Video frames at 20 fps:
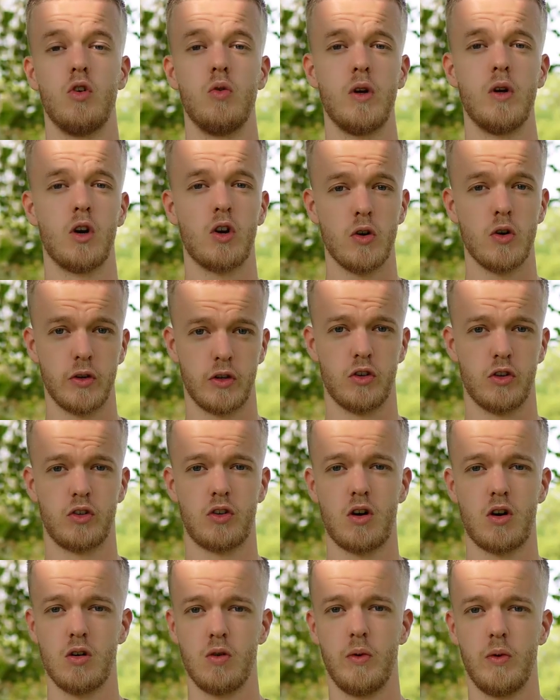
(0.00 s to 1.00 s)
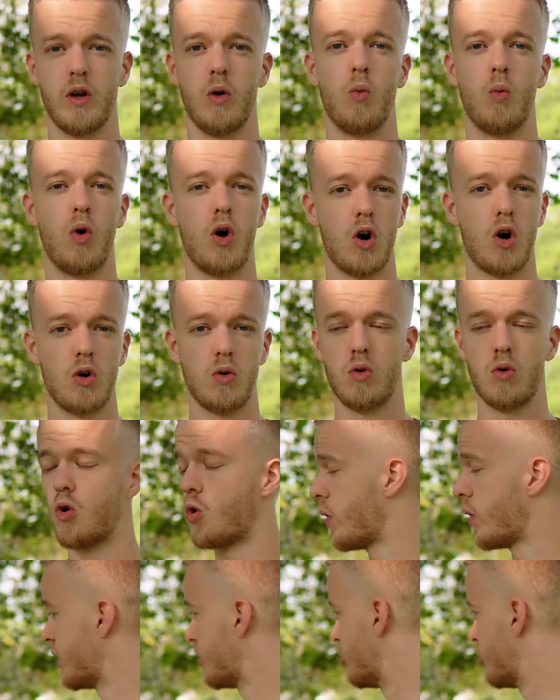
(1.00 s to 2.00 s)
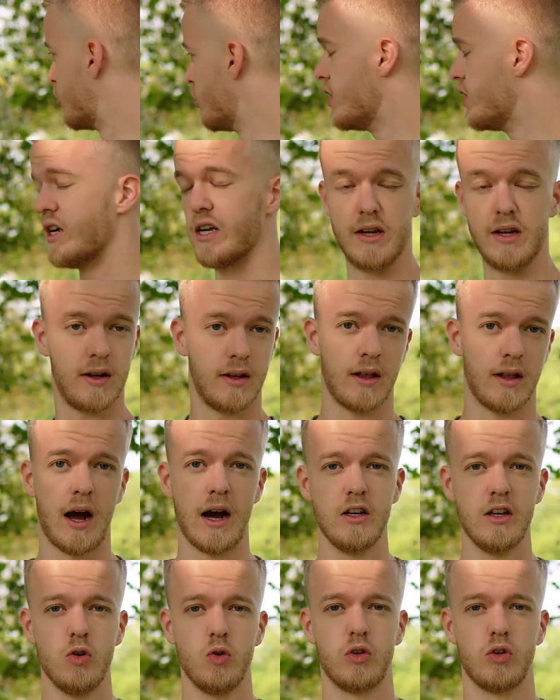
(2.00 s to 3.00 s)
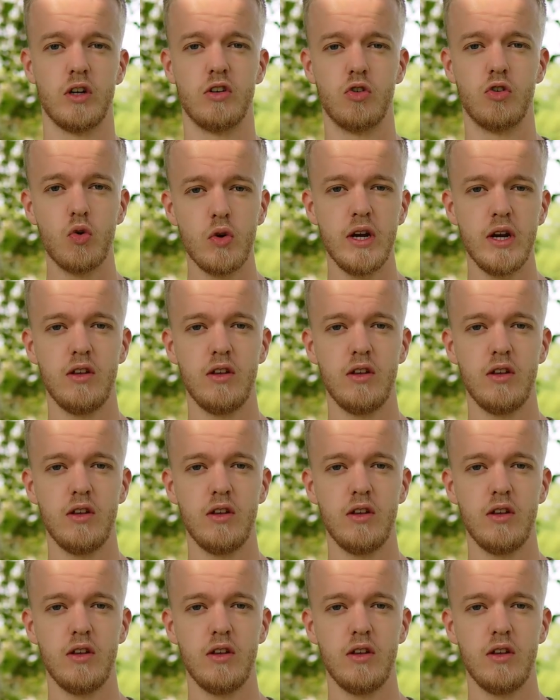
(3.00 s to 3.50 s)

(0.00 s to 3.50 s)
we are going to start with a wall or a tree. I use a tree